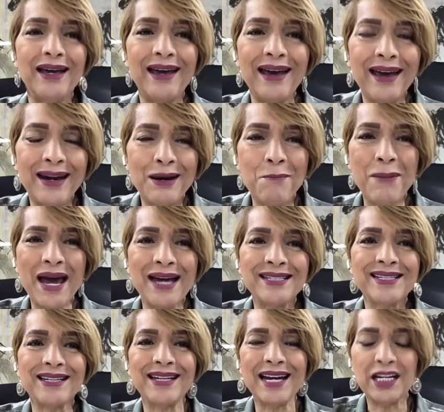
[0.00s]
an
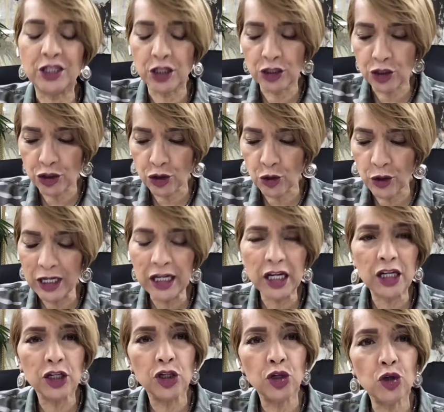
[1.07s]
imagination so he
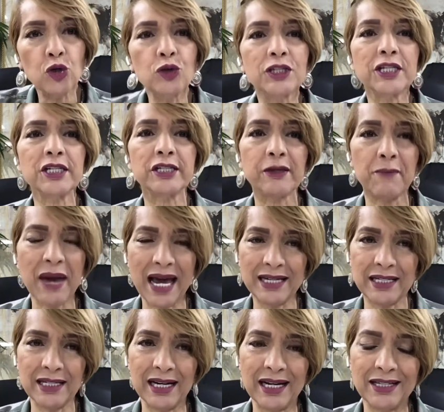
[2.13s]
could use his
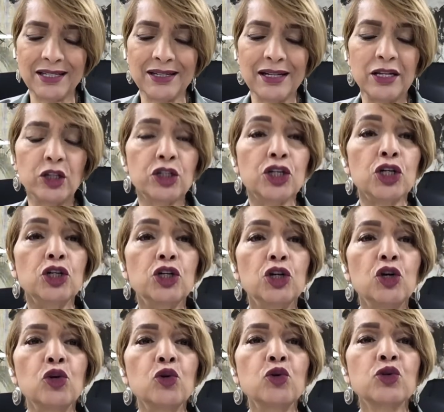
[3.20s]
imagination to
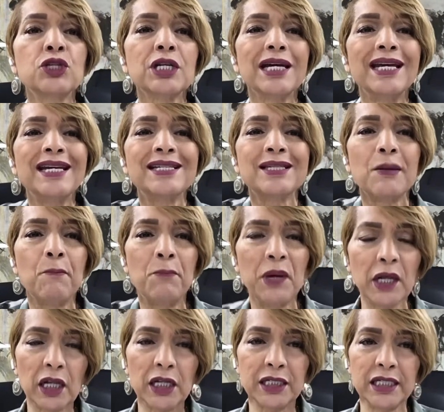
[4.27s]
use his
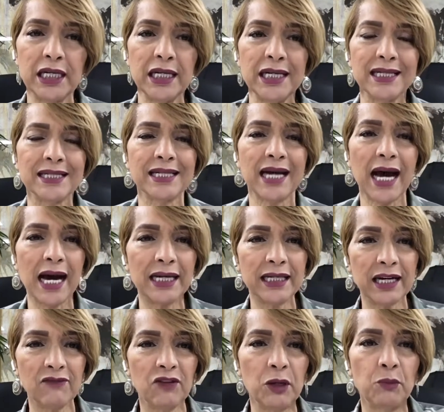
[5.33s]
ability, his God
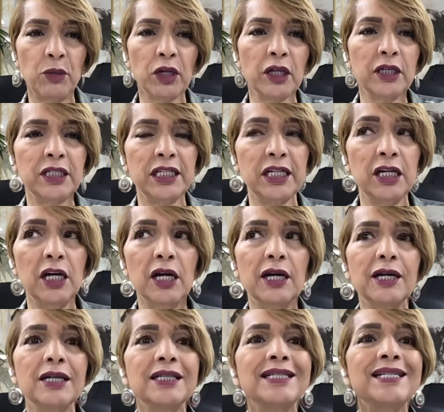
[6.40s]
given ability
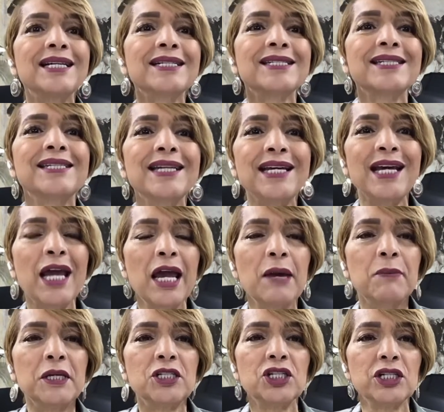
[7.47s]
to see
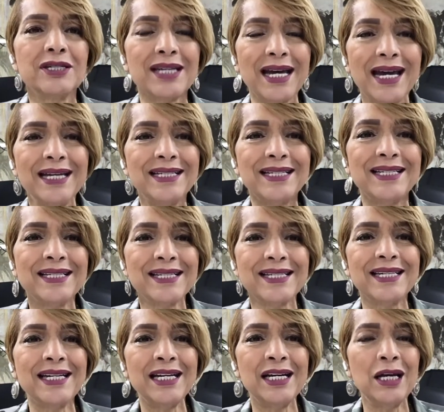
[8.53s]
images and to
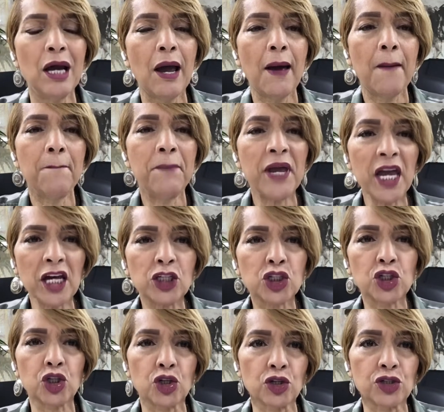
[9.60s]
see
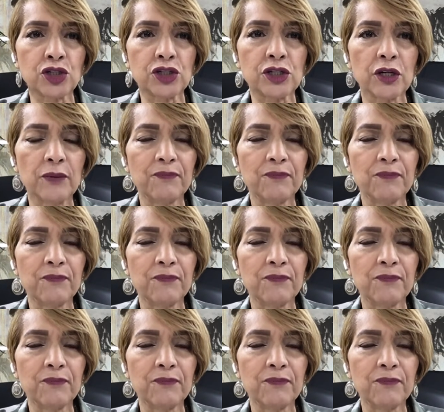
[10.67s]
pictures